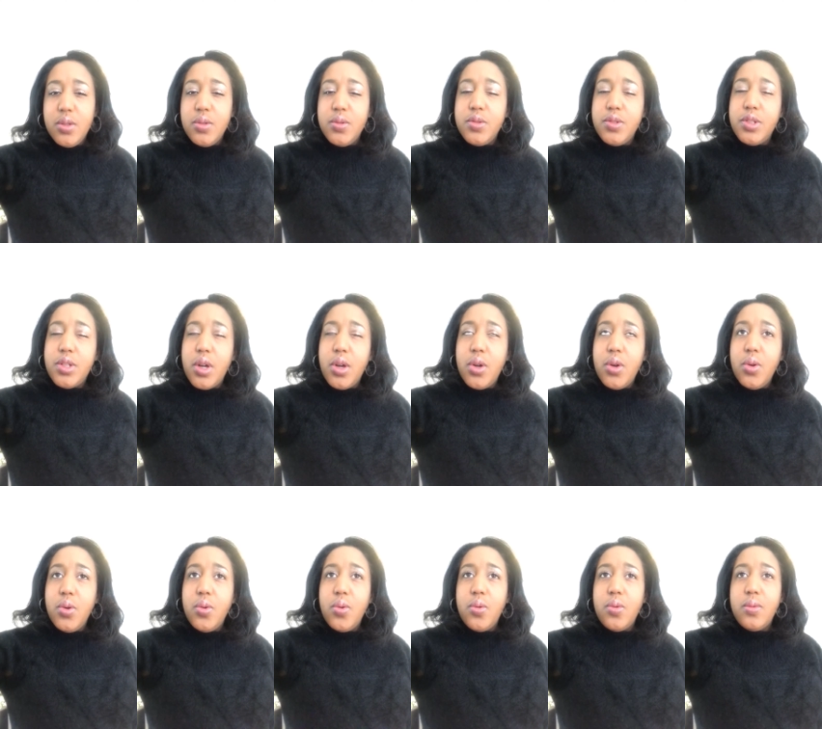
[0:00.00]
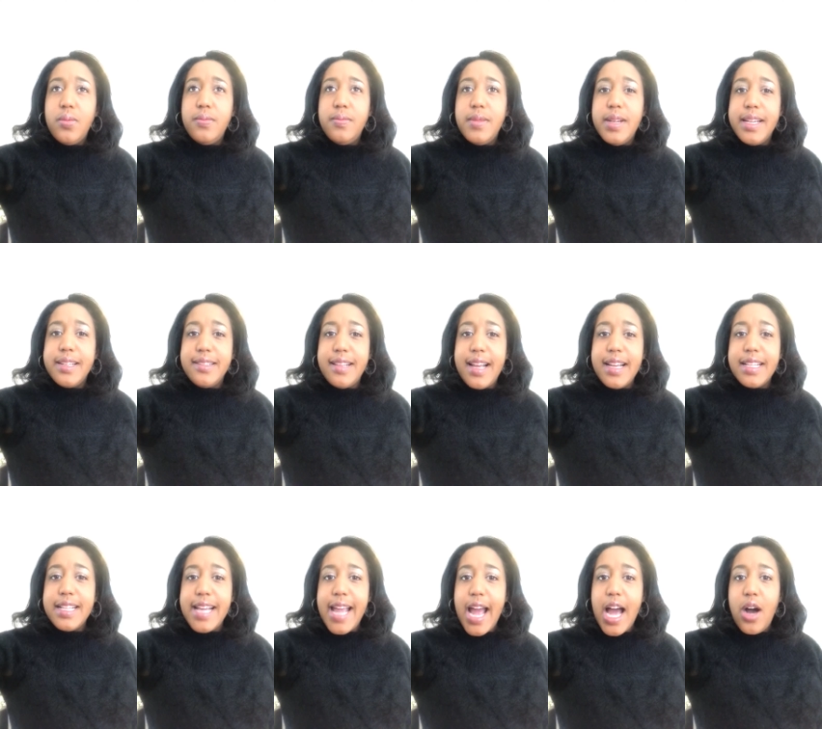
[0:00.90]
So
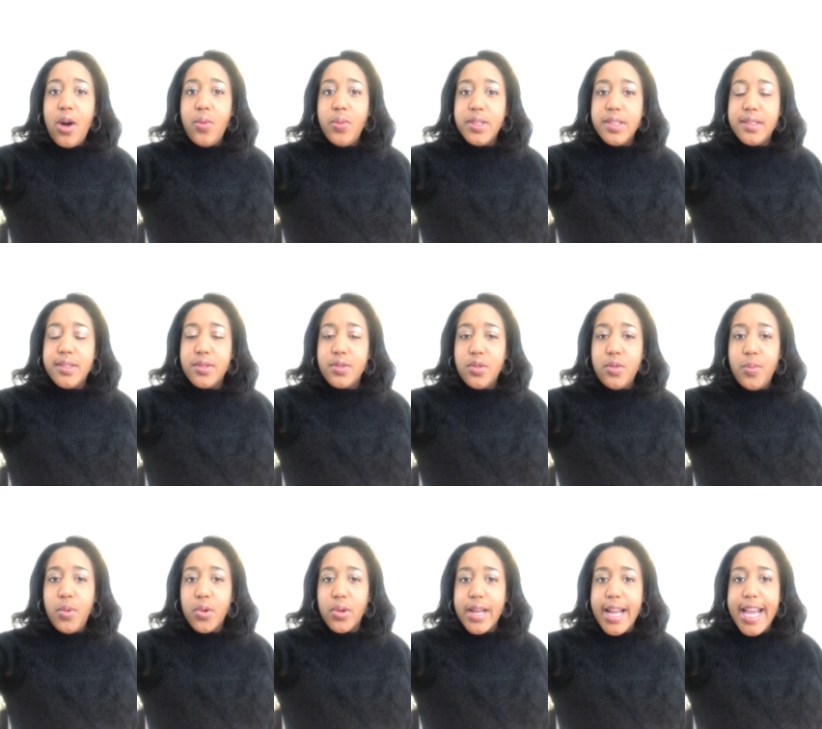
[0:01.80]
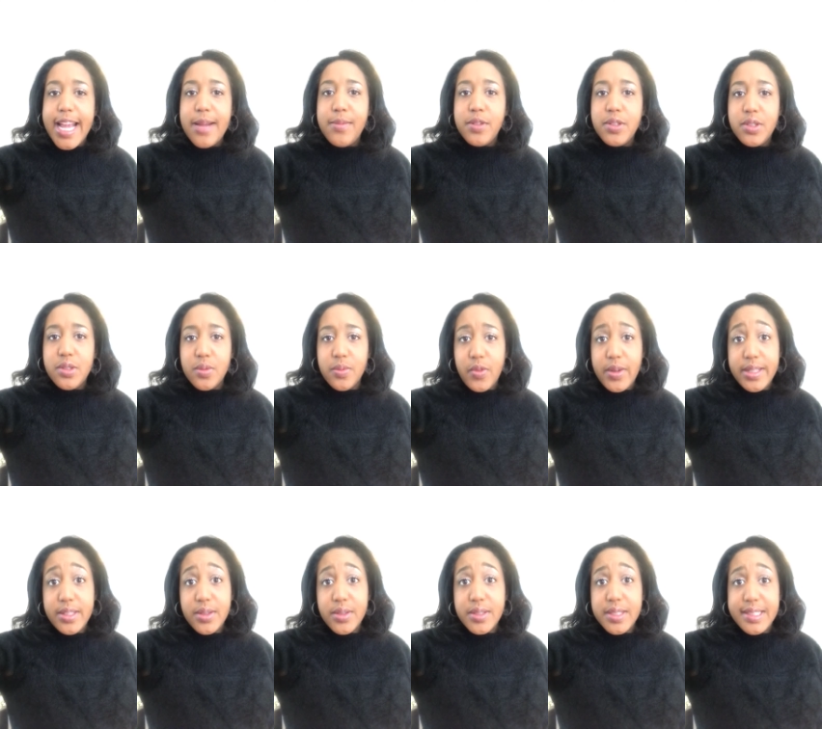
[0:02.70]
exactly how was the school board able to
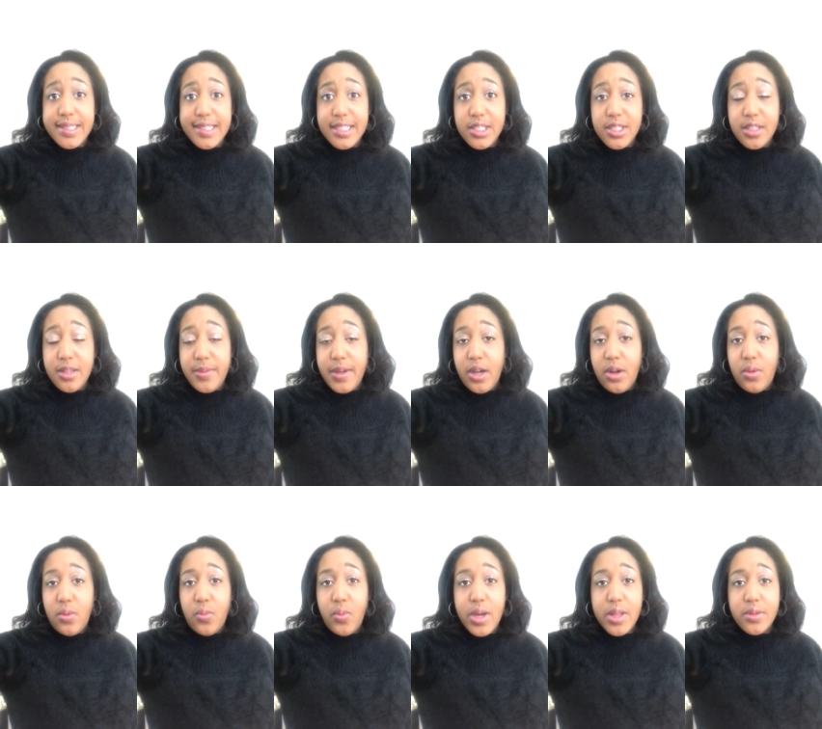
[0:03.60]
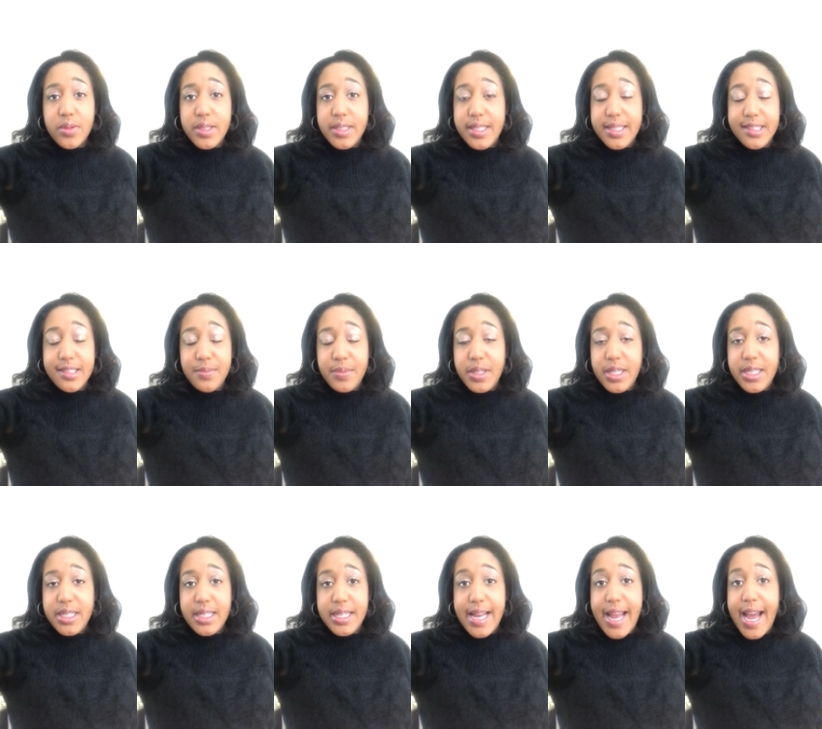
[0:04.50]
render a decision about whether to
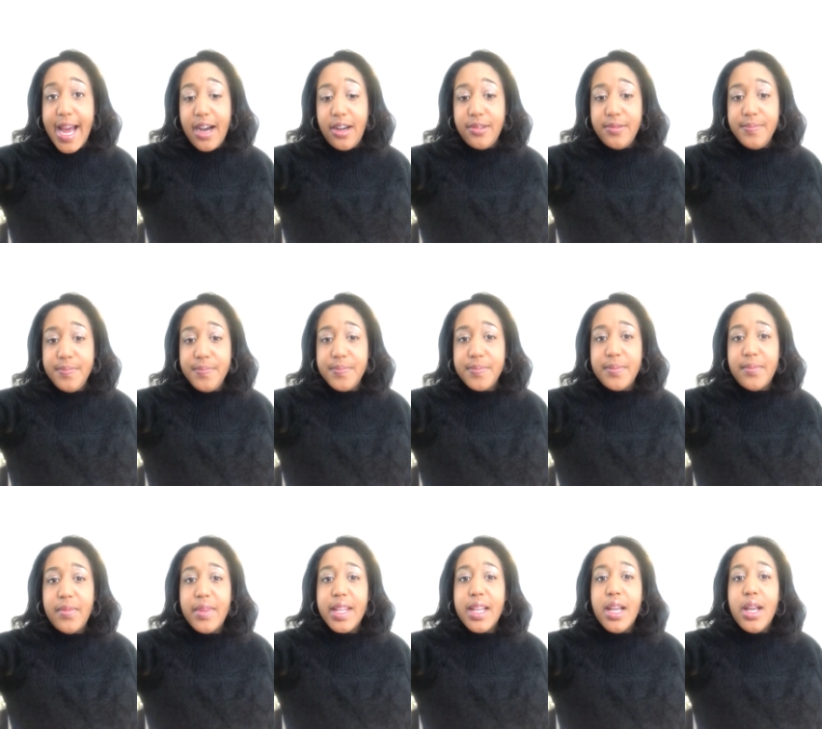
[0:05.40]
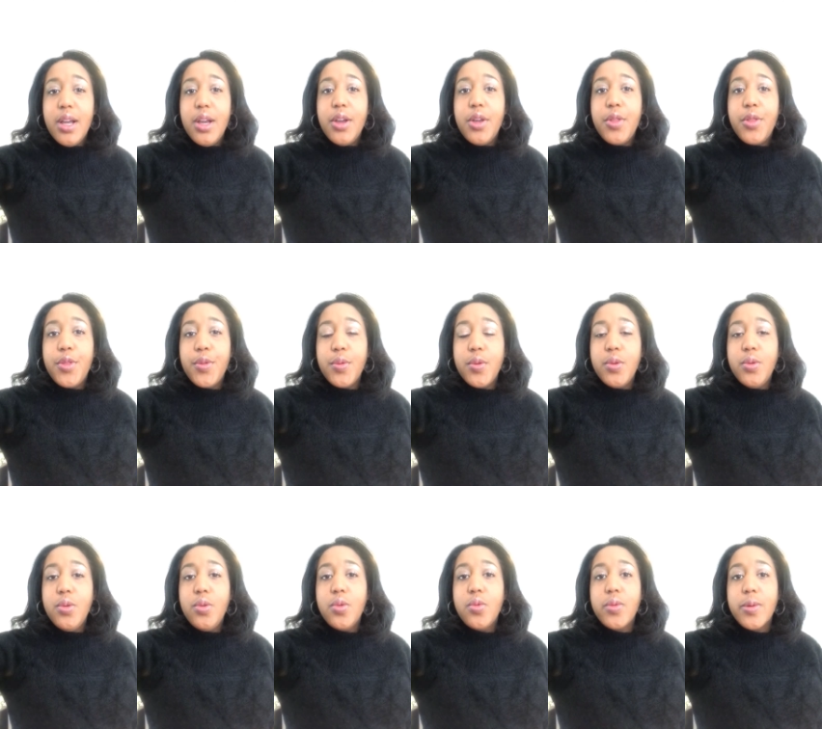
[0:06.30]
discipline and how?
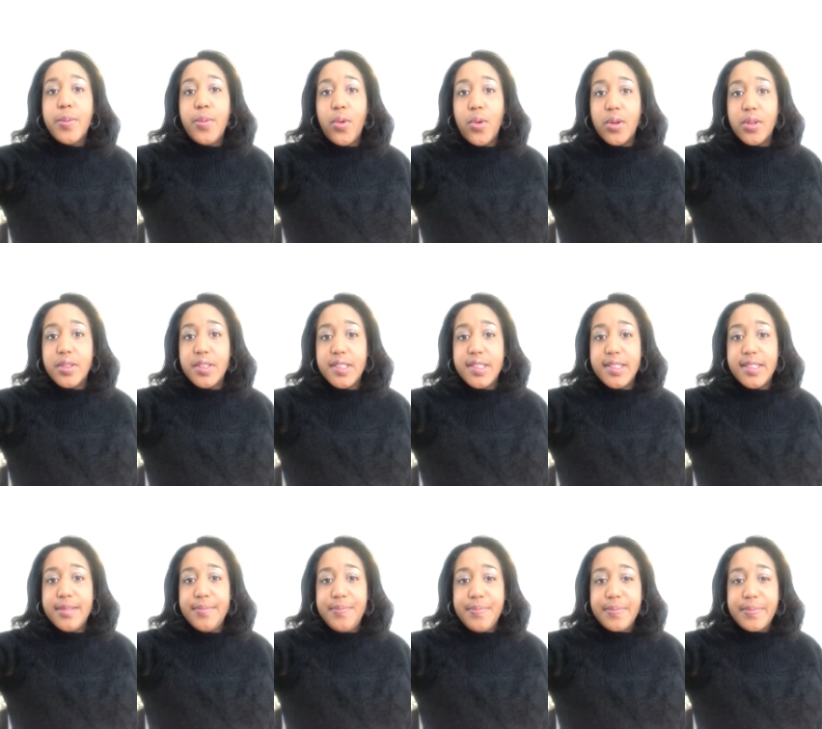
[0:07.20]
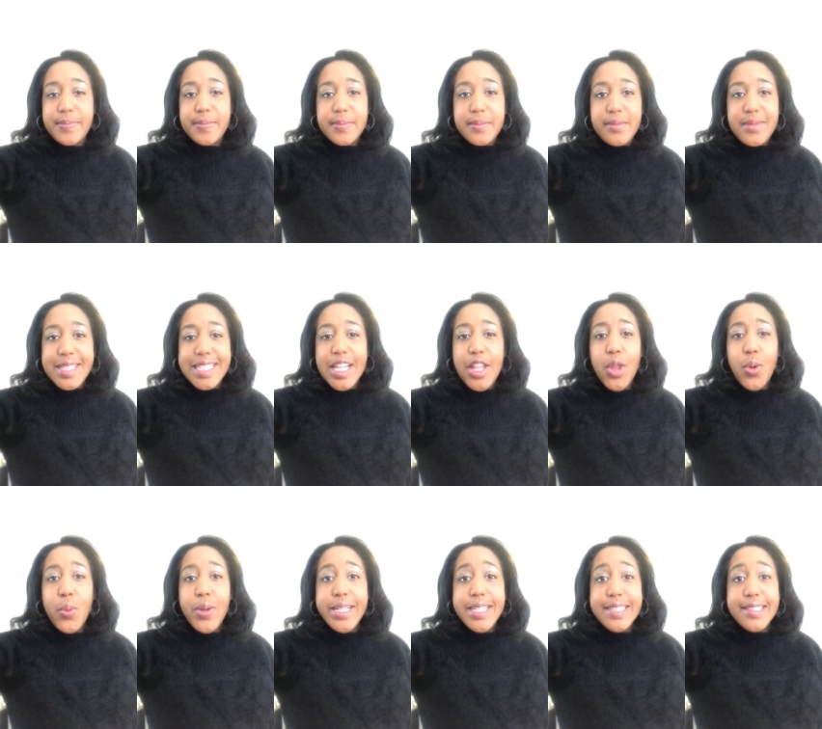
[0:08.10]
Through reports.
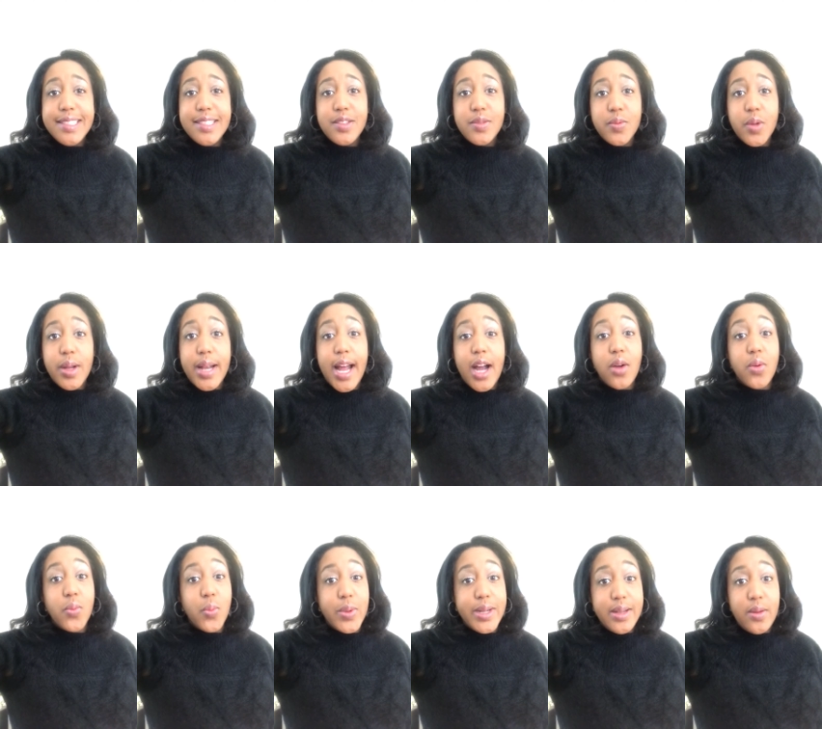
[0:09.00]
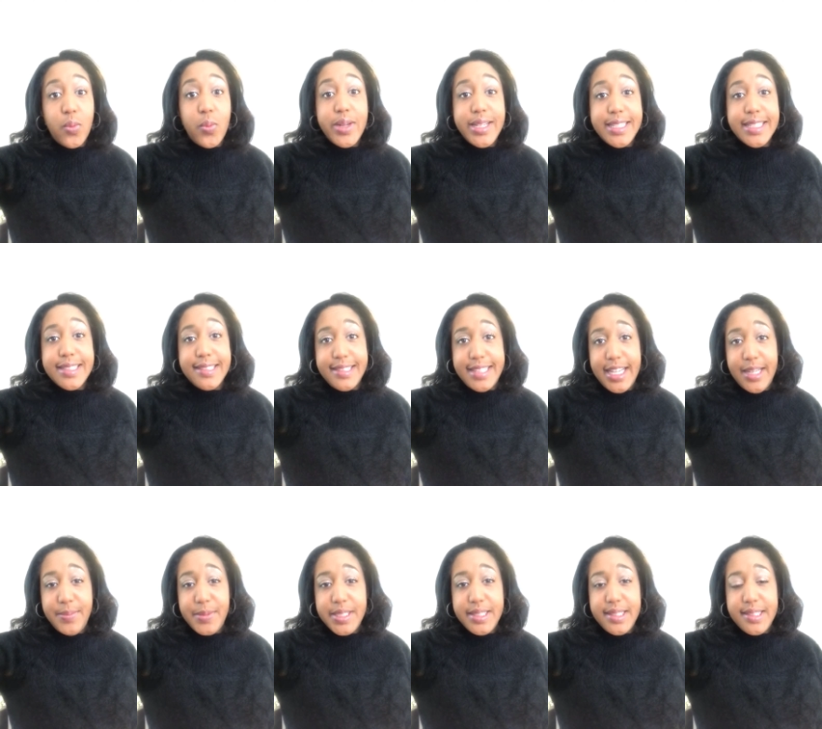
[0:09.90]
The witnesses wrote out witness
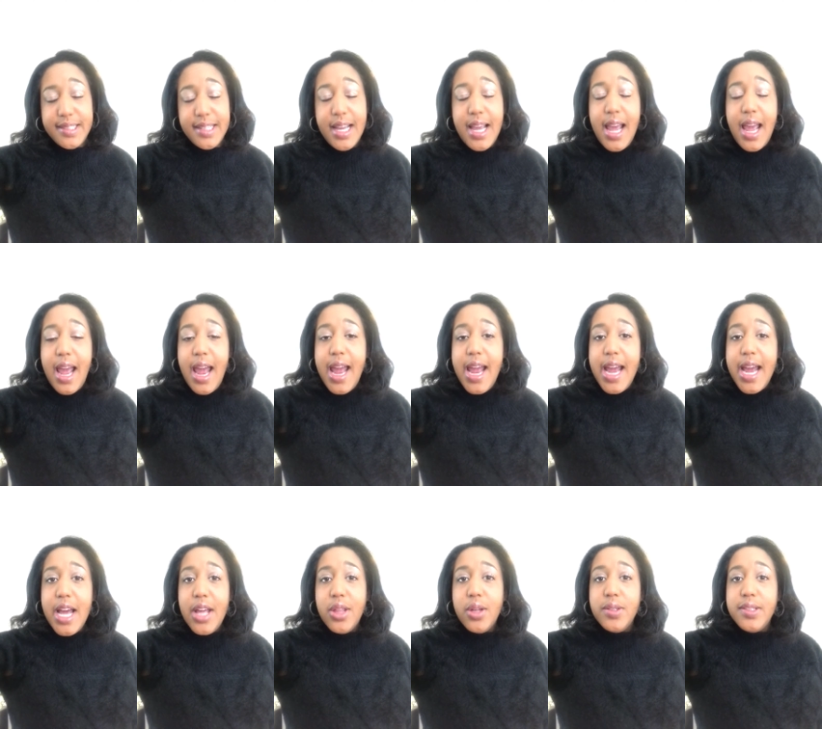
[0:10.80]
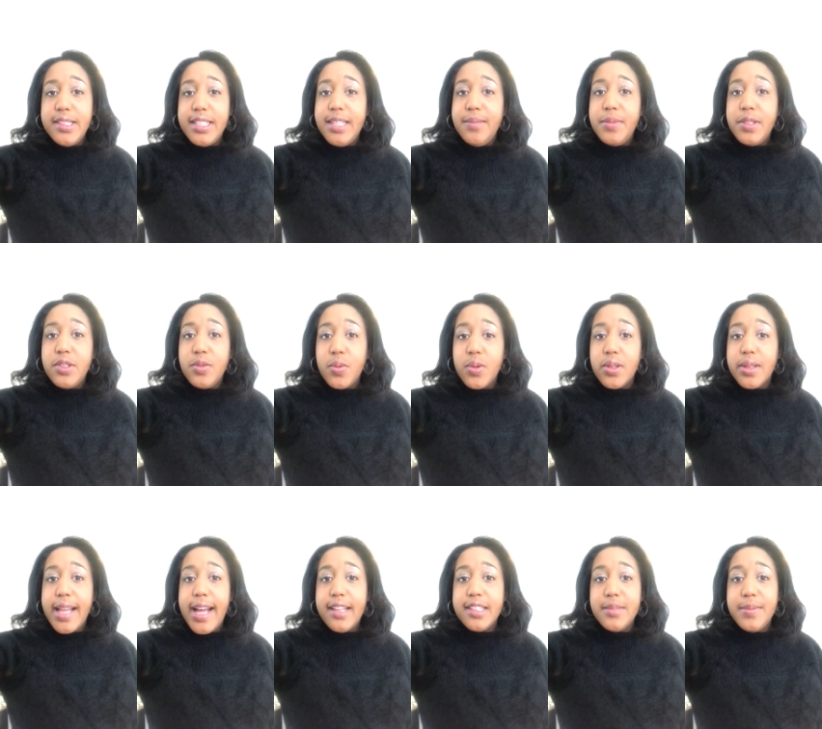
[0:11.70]
statements, and those statements were
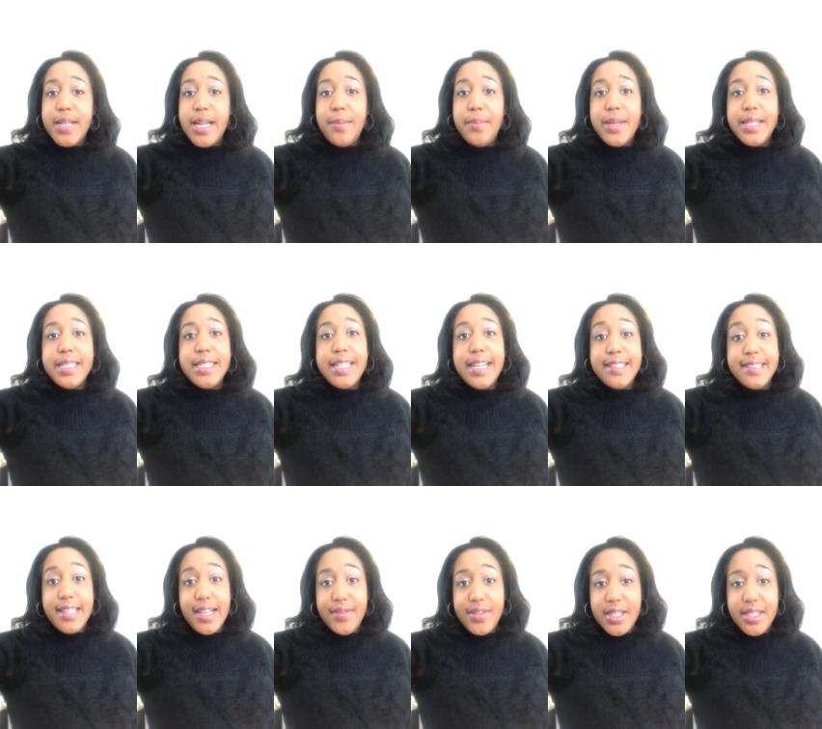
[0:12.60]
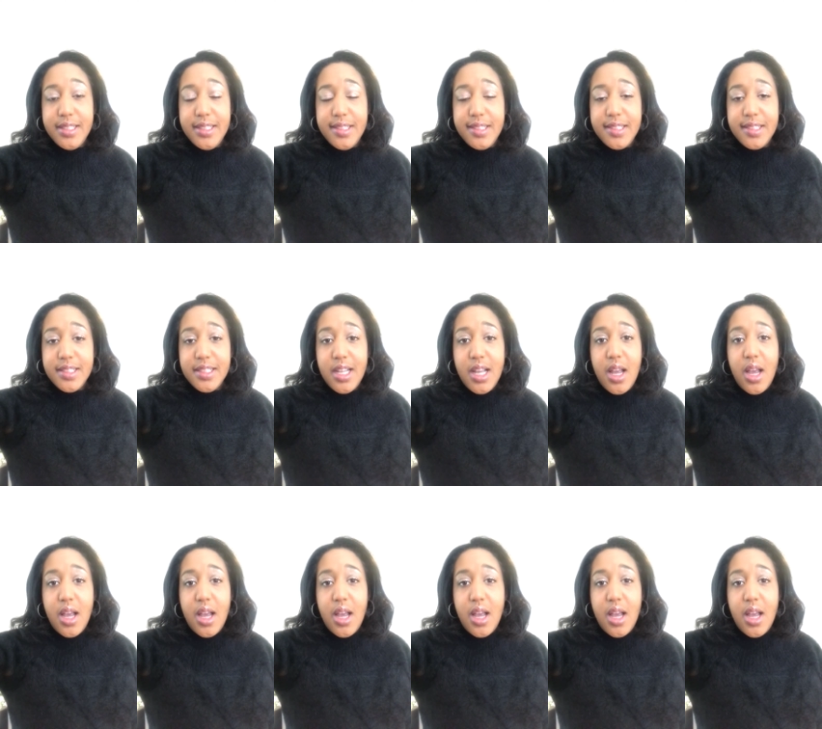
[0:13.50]
allowed to be admitted as evidence.